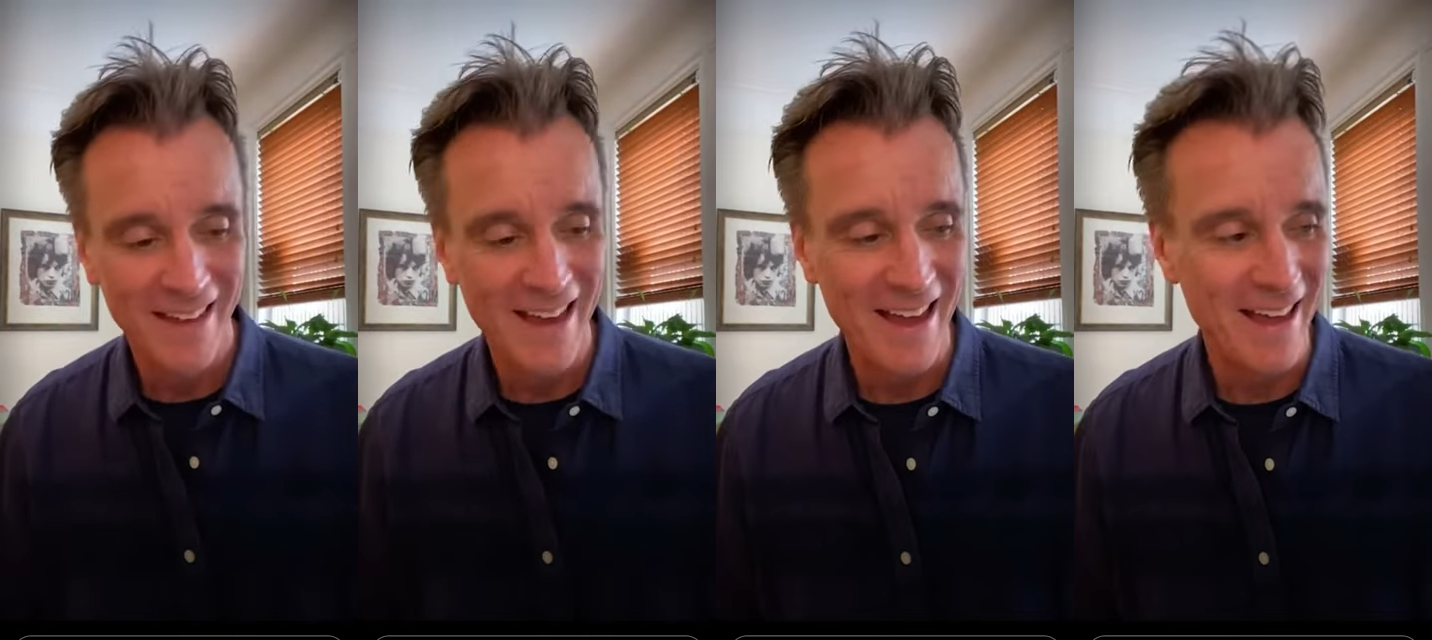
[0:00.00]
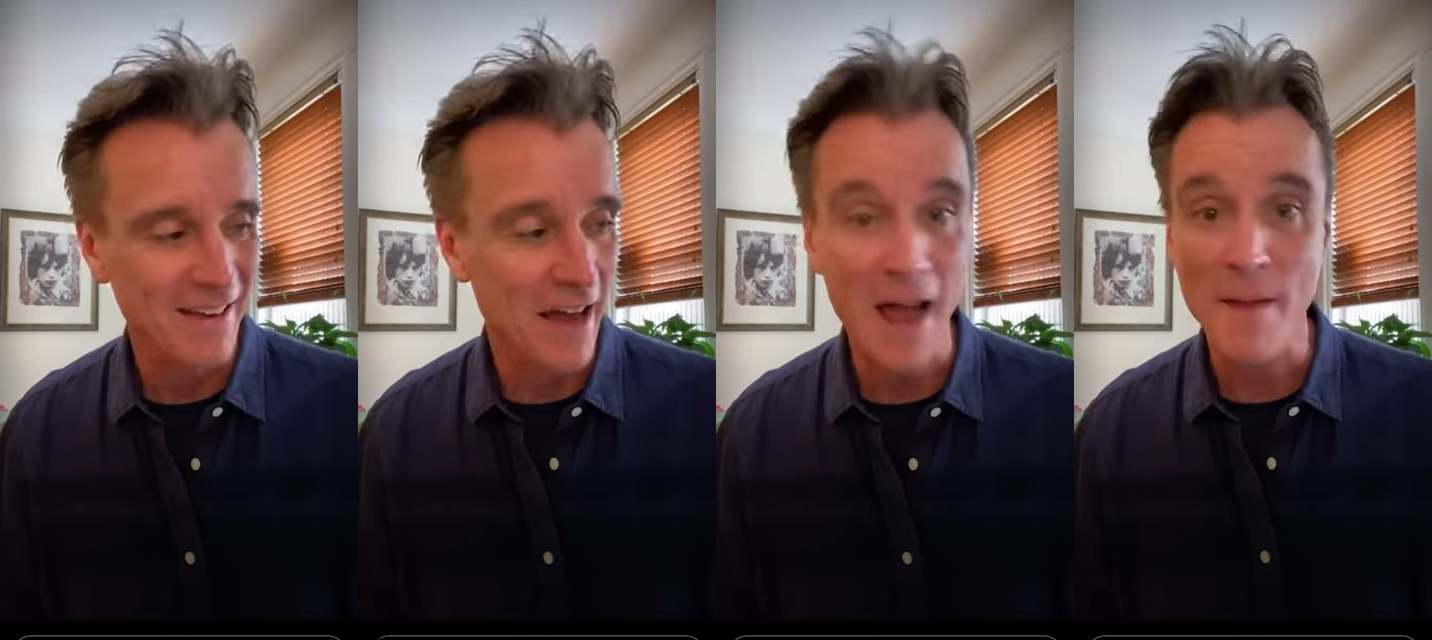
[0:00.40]

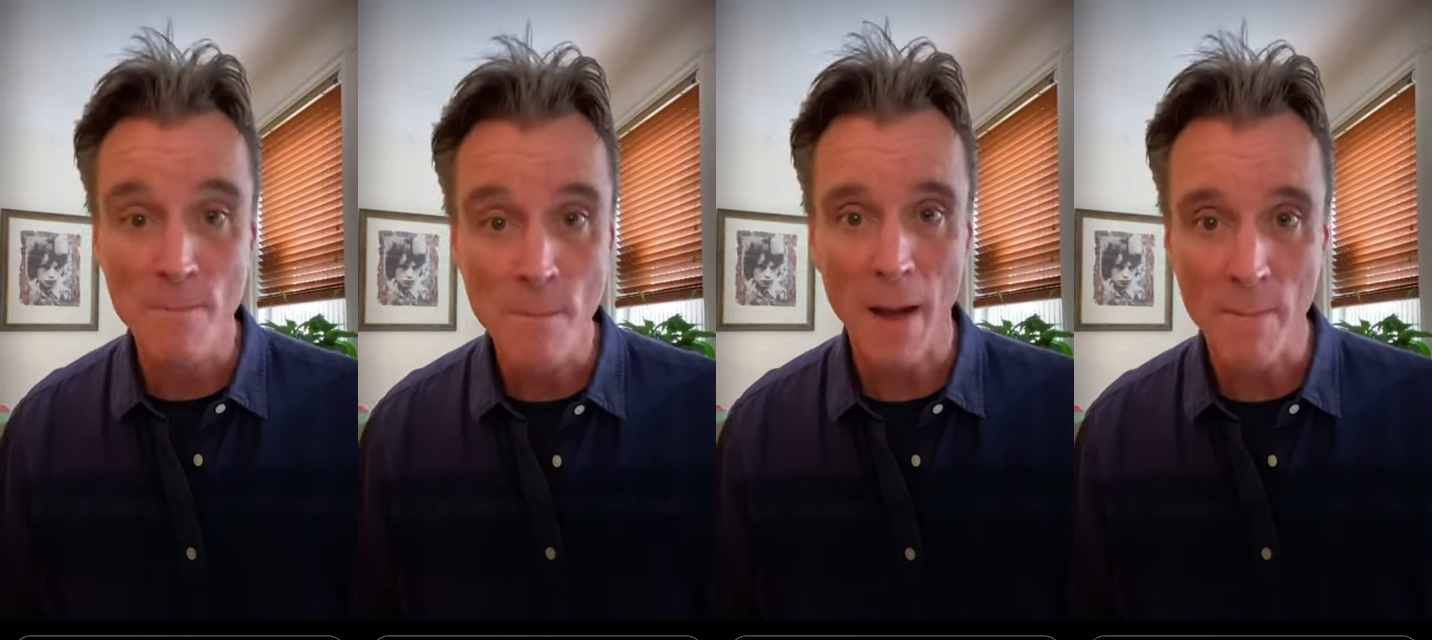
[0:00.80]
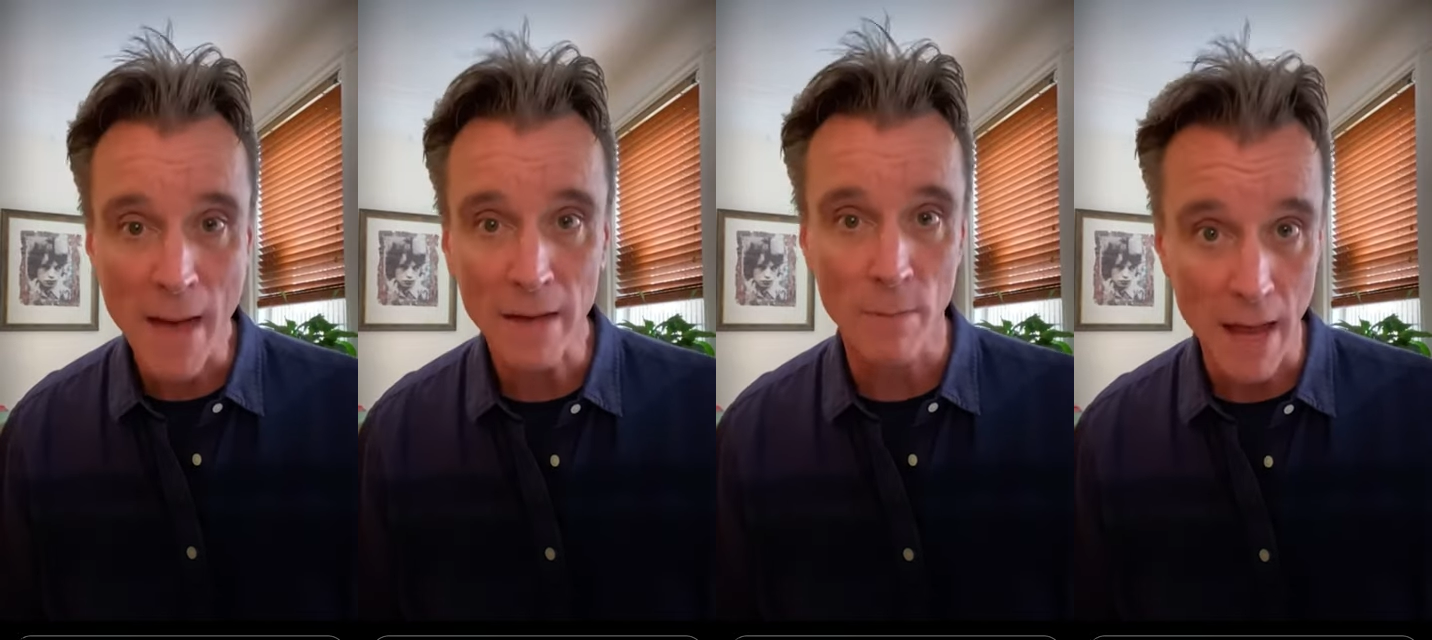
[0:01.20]
and I, I
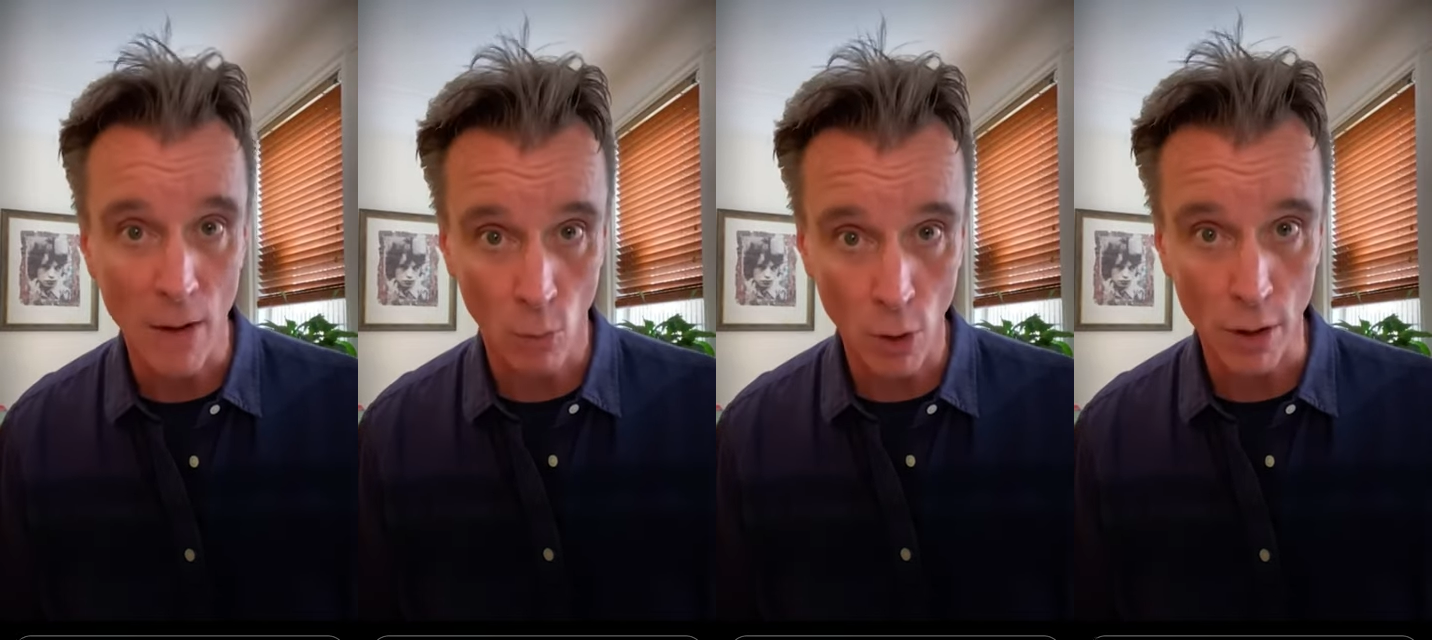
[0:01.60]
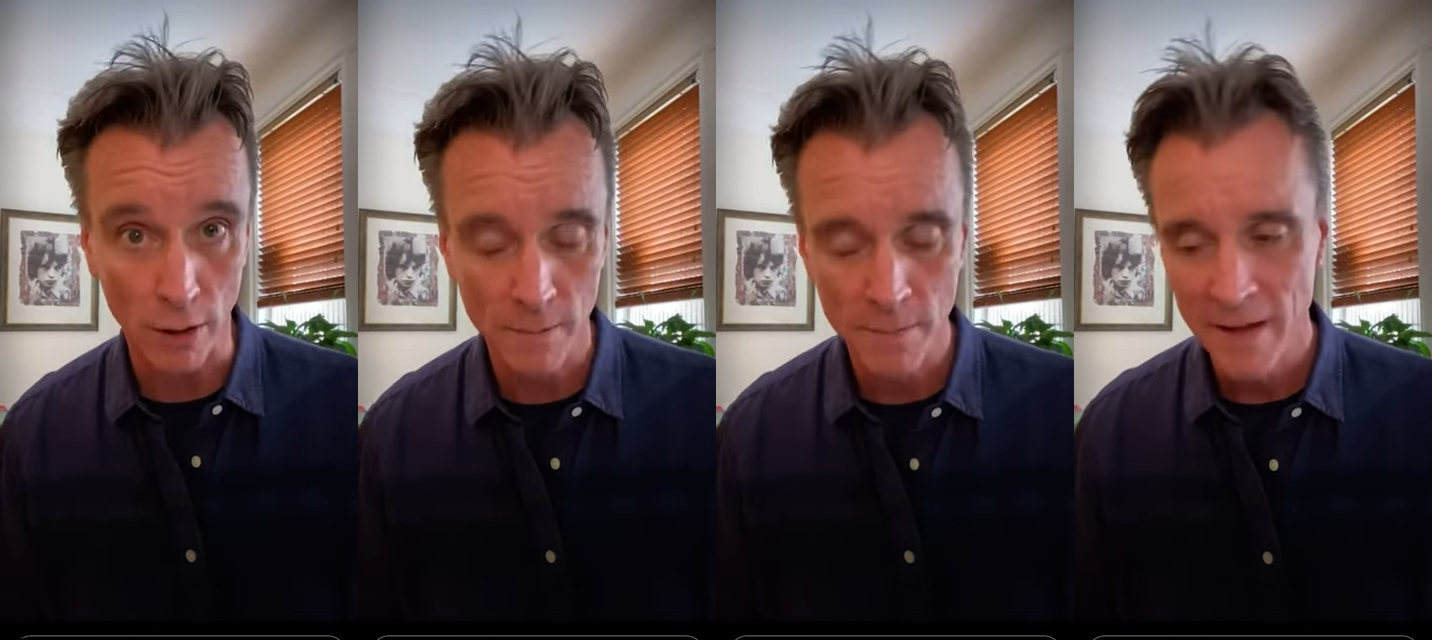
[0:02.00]
met him at work,